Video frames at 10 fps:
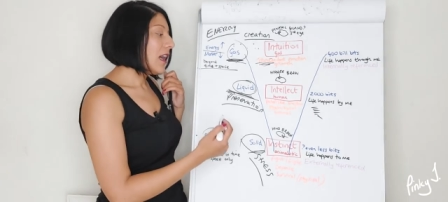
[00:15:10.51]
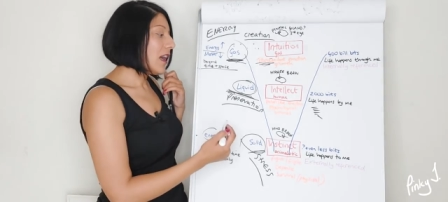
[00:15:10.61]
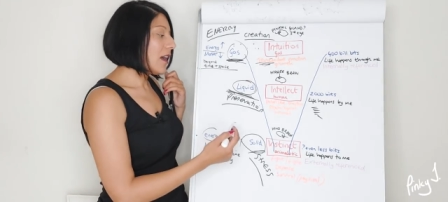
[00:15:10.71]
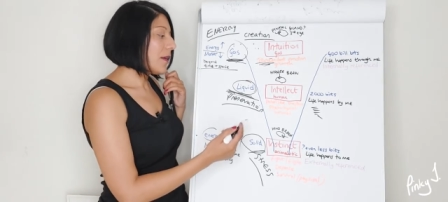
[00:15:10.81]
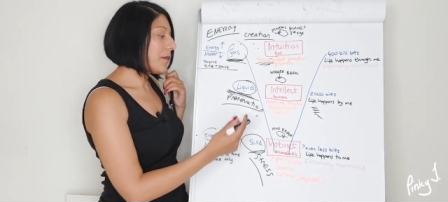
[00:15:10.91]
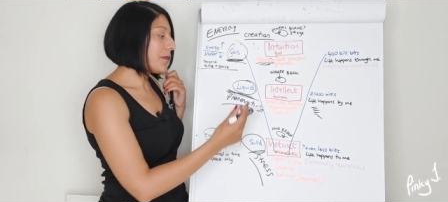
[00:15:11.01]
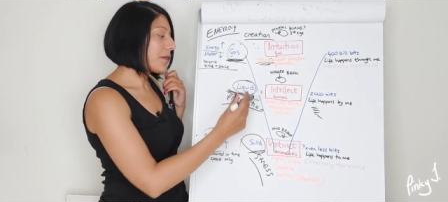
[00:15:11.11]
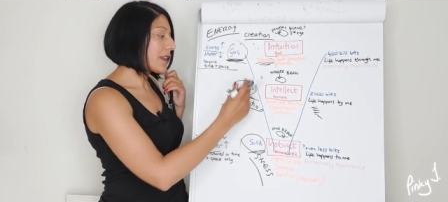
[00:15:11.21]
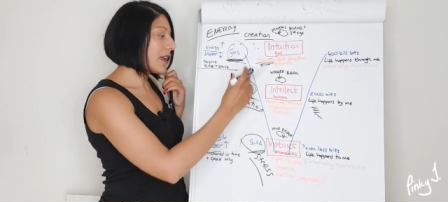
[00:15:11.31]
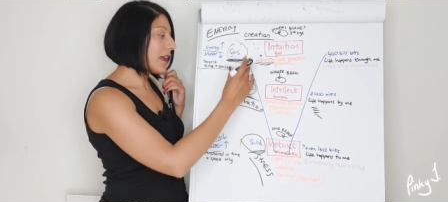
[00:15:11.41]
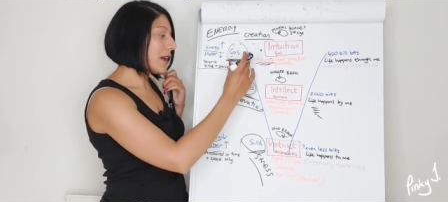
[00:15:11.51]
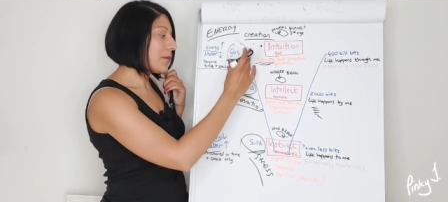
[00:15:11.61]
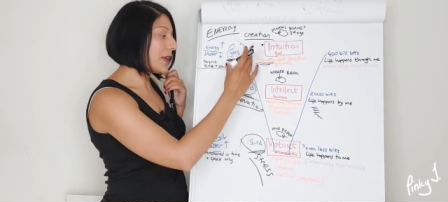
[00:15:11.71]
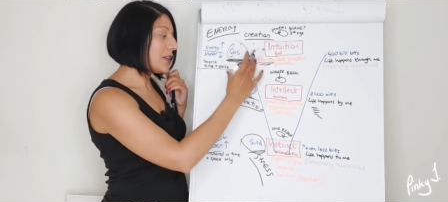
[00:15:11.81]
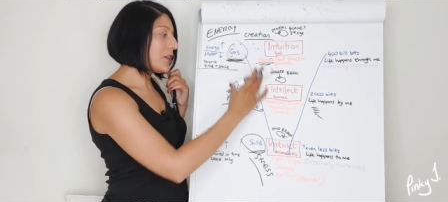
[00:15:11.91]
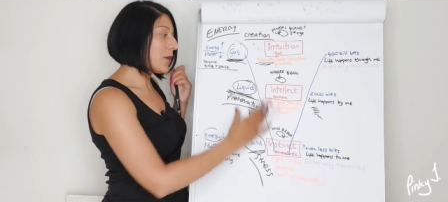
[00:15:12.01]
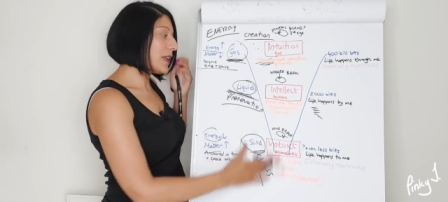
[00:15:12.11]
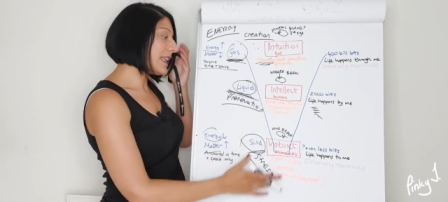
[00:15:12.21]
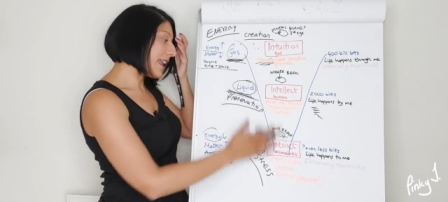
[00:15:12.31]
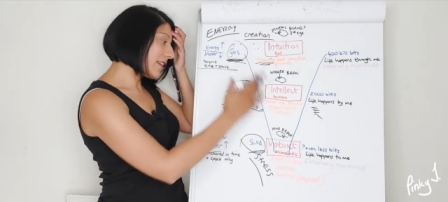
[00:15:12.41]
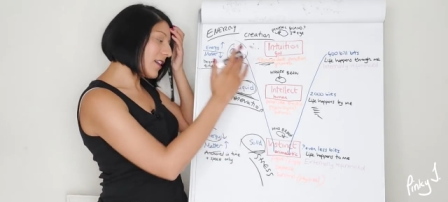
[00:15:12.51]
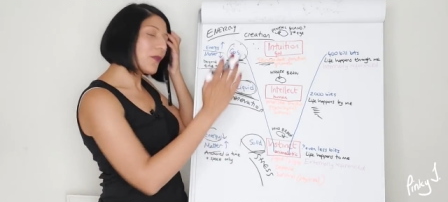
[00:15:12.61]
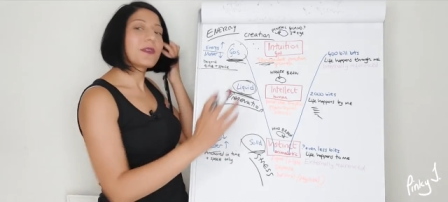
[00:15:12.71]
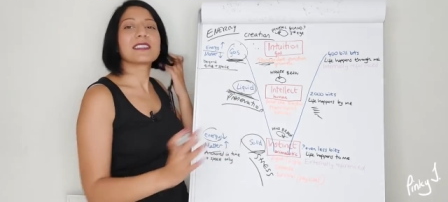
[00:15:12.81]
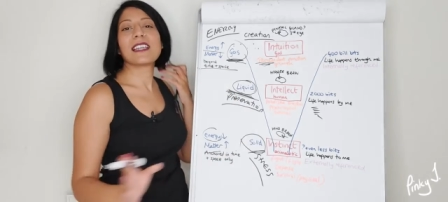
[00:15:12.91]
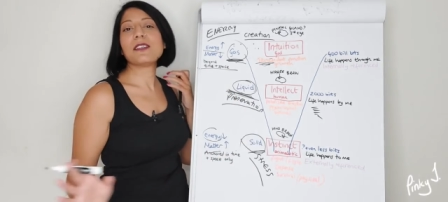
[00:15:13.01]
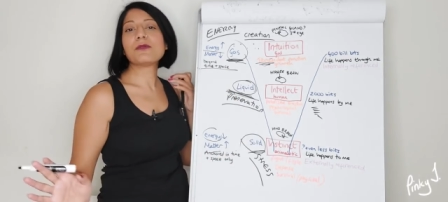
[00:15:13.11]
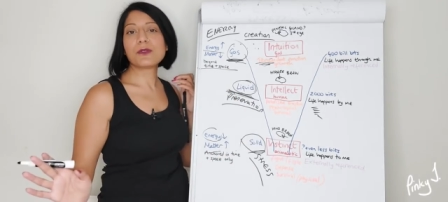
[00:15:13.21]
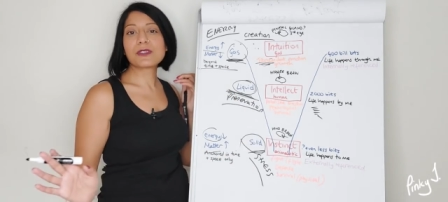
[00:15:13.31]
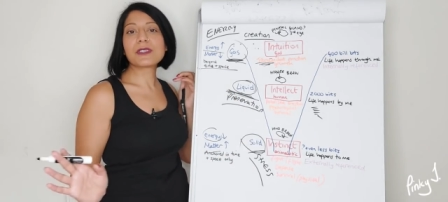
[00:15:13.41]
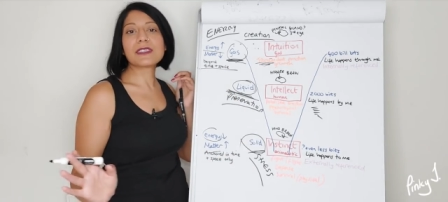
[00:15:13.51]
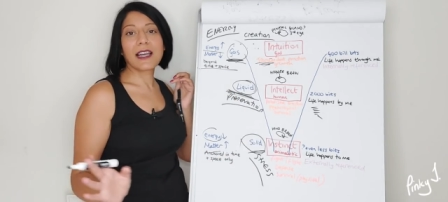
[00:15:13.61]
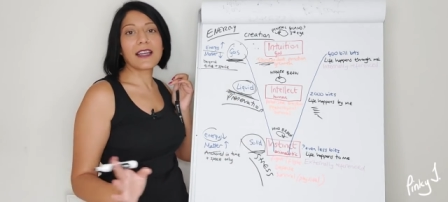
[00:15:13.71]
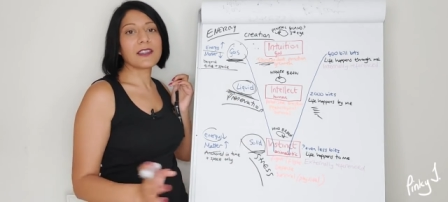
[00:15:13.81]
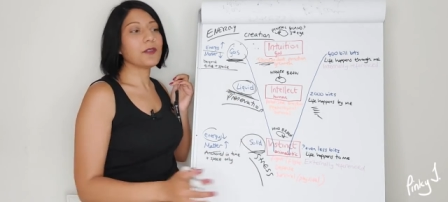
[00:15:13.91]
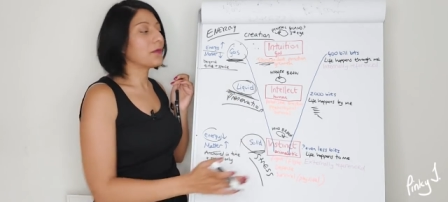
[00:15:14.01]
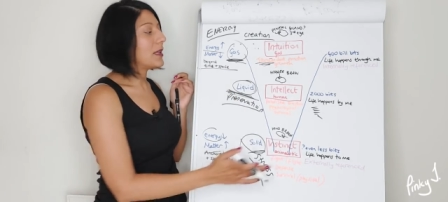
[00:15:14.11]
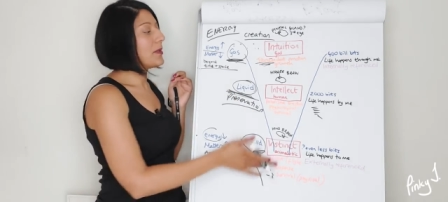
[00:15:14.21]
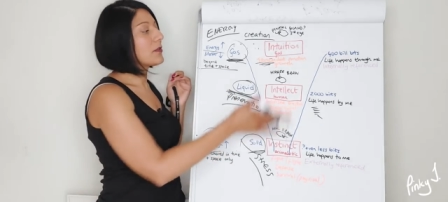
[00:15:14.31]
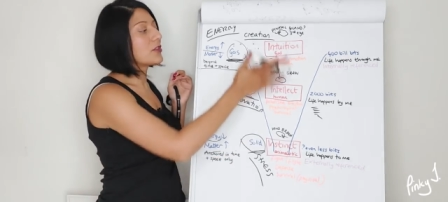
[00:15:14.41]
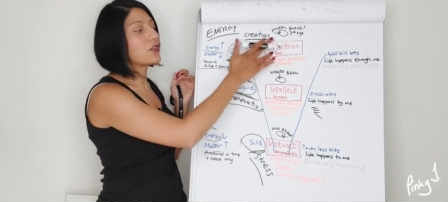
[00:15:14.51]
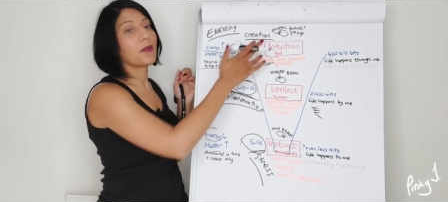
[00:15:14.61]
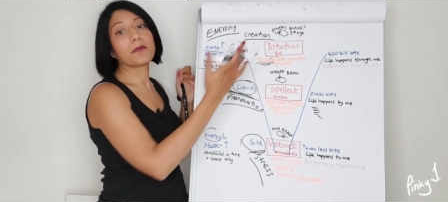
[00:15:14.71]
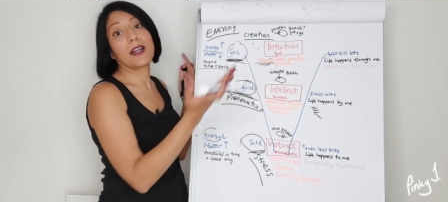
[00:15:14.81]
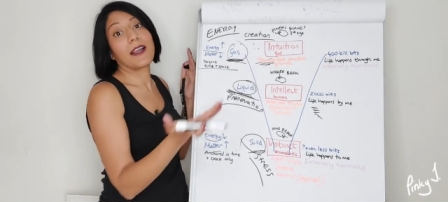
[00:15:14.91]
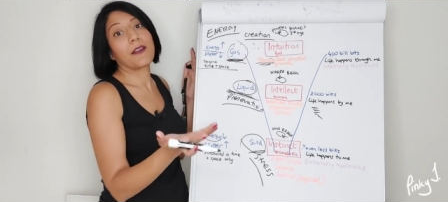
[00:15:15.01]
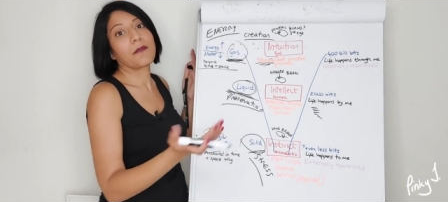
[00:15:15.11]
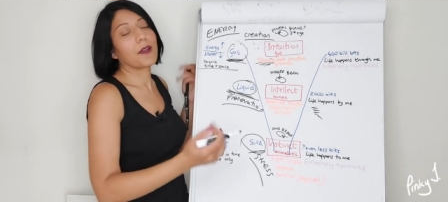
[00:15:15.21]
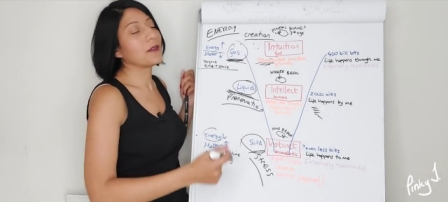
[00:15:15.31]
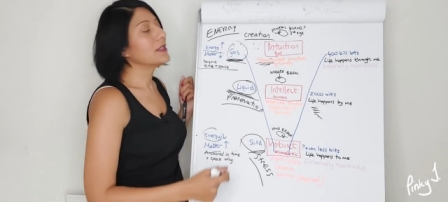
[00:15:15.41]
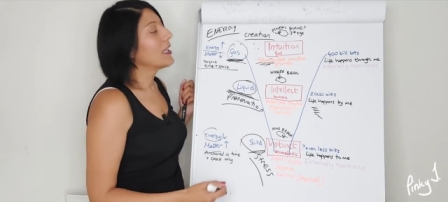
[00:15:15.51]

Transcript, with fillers: Um, but you know, again, I don't want to set any rules on that. You may be able to jump, I don't know.